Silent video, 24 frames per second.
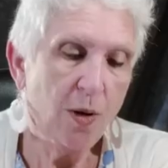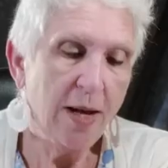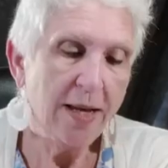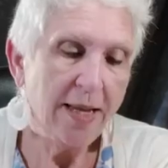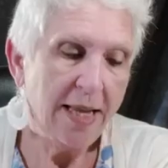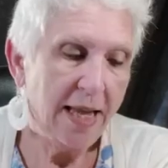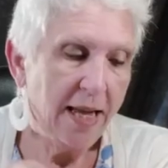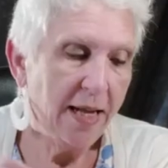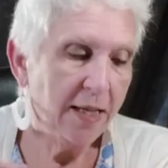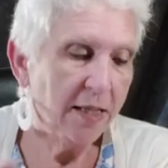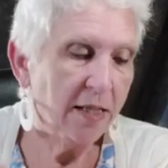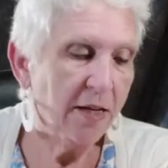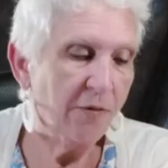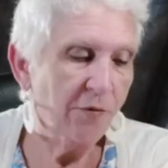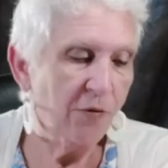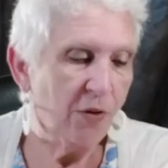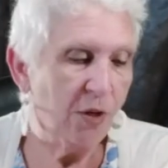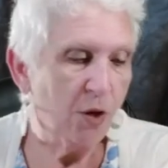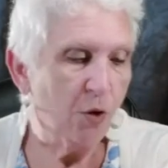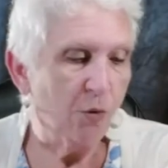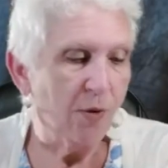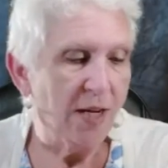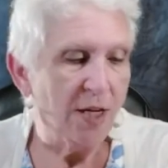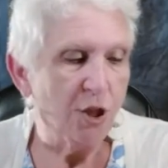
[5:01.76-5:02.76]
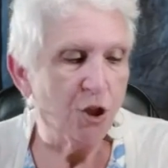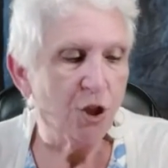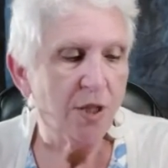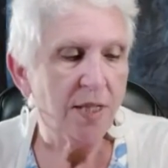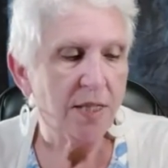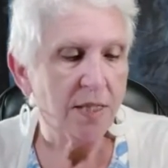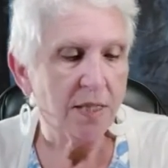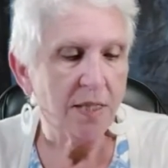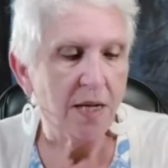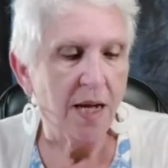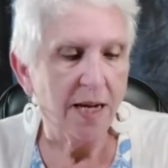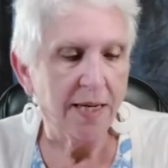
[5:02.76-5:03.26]
again, configuration
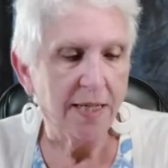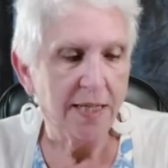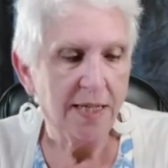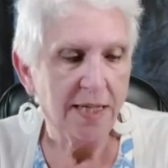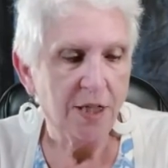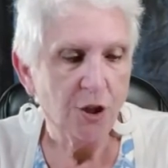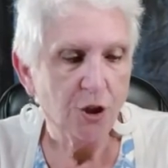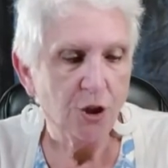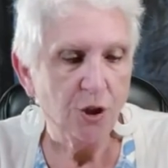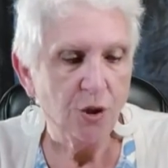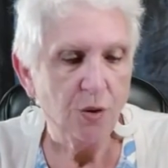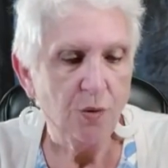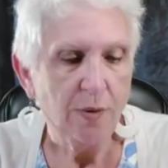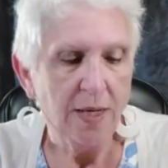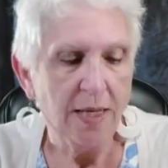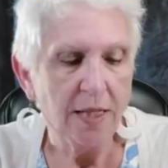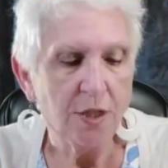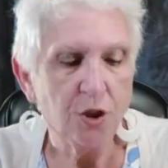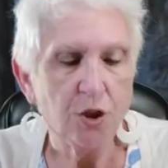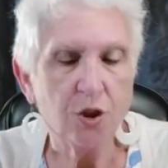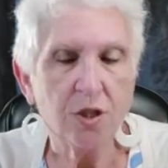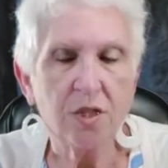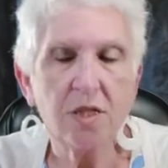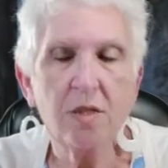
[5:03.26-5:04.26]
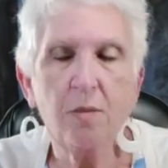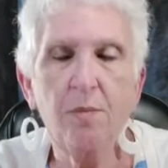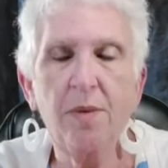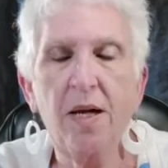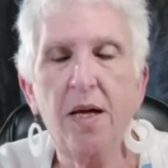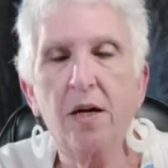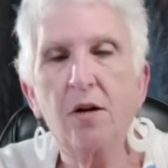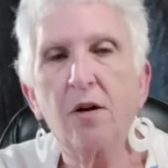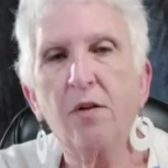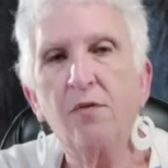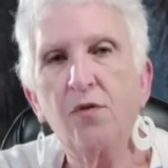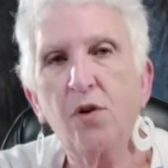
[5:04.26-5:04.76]
is not an issue. It's just a
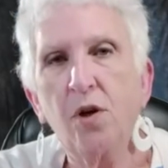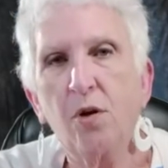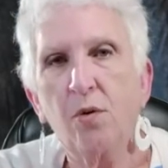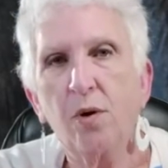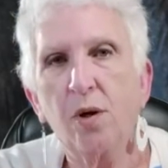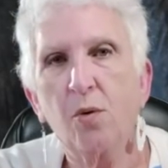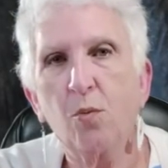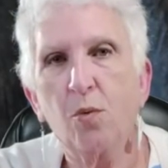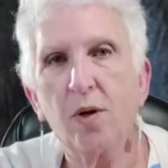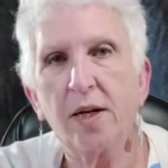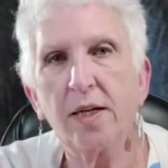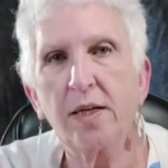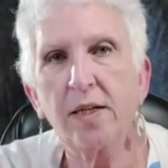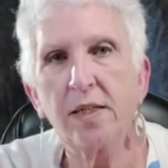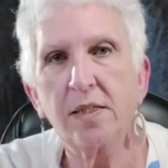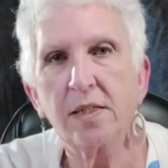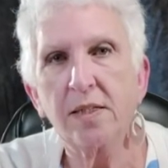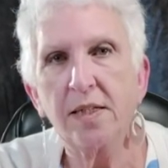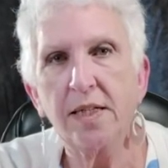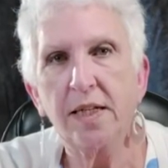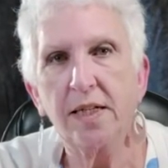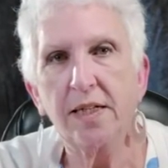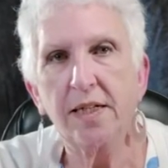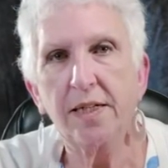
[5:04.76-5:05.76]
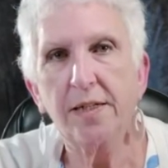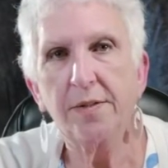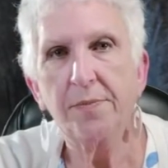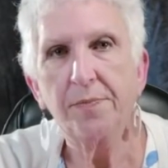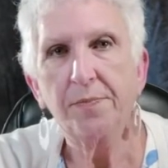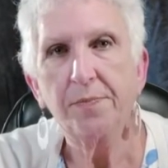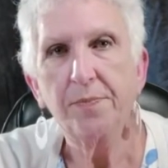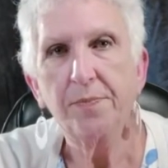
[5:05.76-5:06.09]
matter of knowing what is needed.